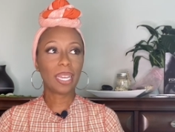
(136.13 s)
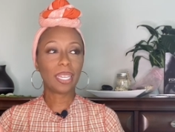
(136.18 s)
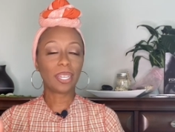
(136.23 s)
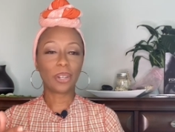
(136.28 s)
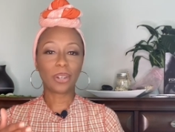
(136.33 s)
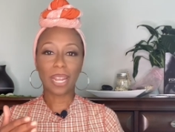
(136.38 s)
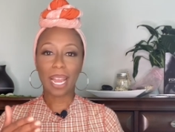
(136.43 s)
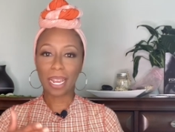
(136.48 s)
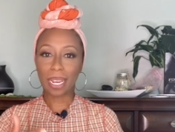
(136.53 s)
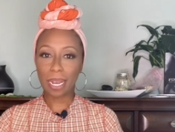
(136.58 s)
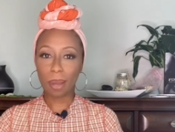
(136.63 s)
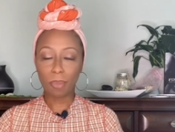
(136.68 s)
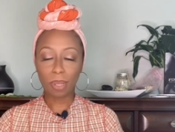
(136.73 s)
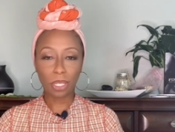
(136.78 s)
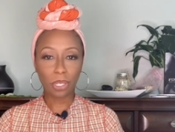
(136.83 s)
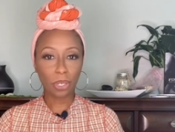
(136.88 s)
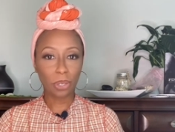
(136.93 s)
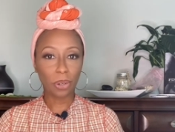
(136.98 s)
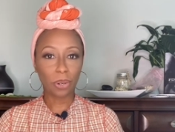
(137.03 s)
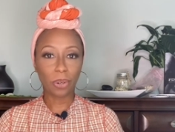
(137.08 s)
you're not coming
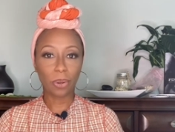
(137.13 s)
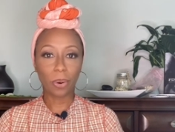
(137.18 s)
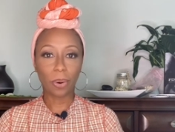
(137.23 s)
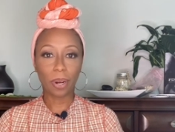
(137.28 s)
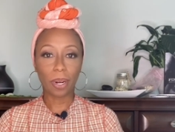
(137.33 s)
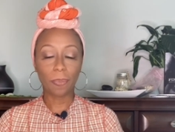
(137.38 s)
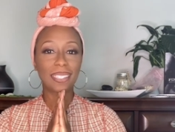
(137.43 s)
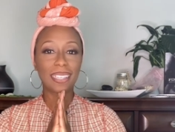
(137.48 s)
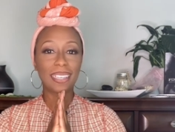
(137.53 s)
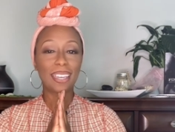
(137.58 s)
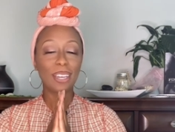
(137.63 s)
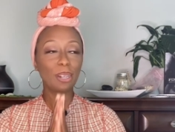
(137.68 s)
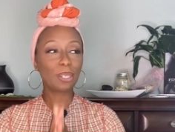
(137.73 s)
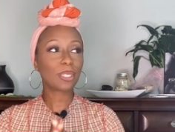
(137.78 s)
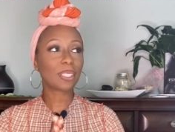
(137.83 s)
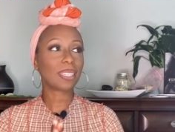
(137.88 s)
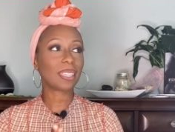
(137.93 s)
to your door? See, here's the